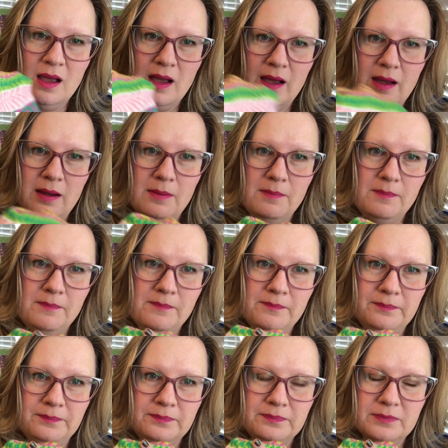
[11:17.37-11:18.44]

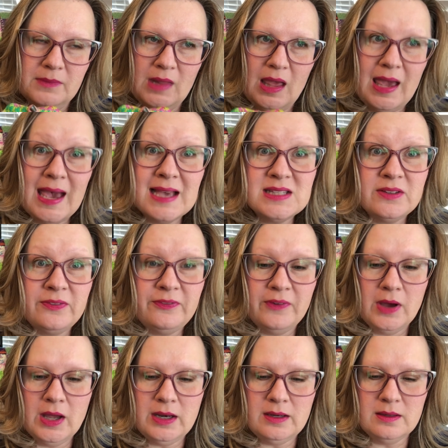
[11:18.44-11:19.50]
As a
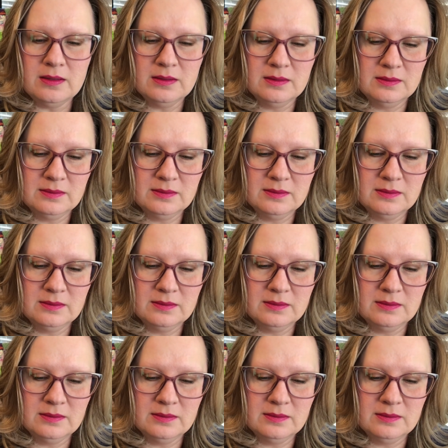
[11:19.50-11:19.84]
fun,